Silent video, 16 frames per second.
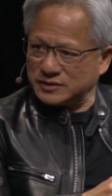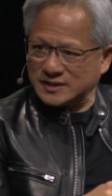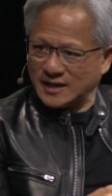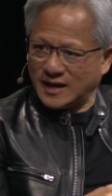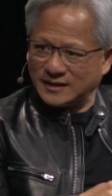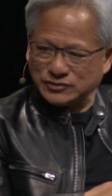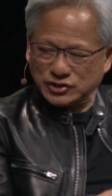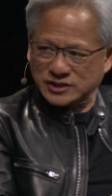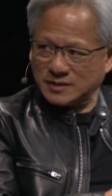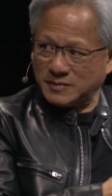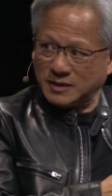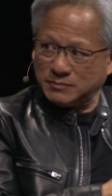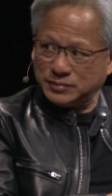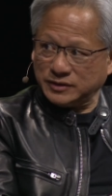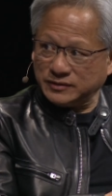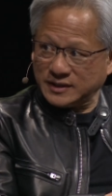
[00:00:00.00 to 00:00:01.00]
it's not just
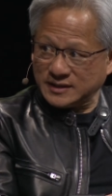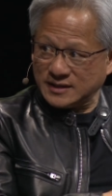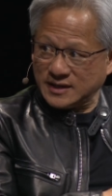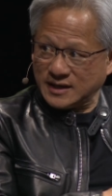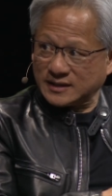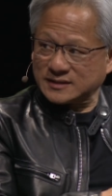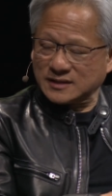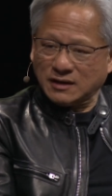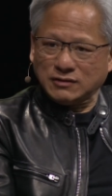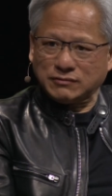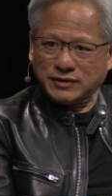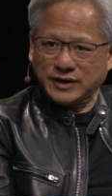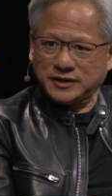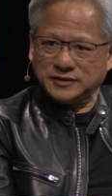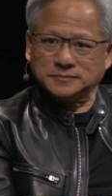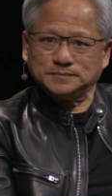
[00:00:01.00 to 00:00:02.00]
about building the
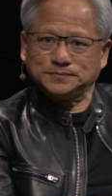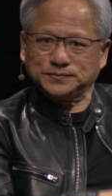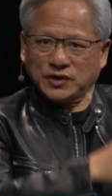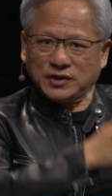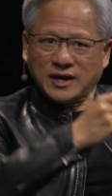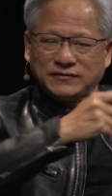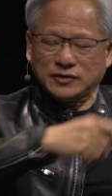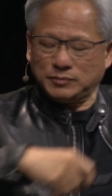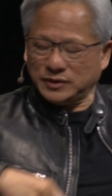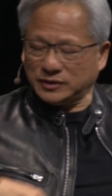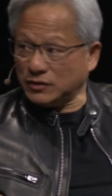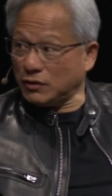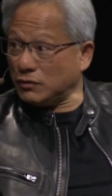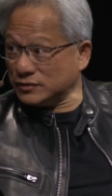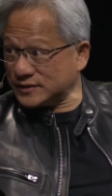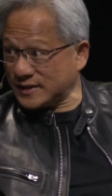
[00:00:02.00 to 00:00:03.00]
accelerator. You have to build a
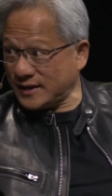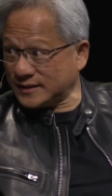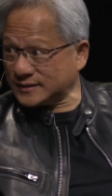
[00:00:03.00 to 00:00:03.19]
whole stack.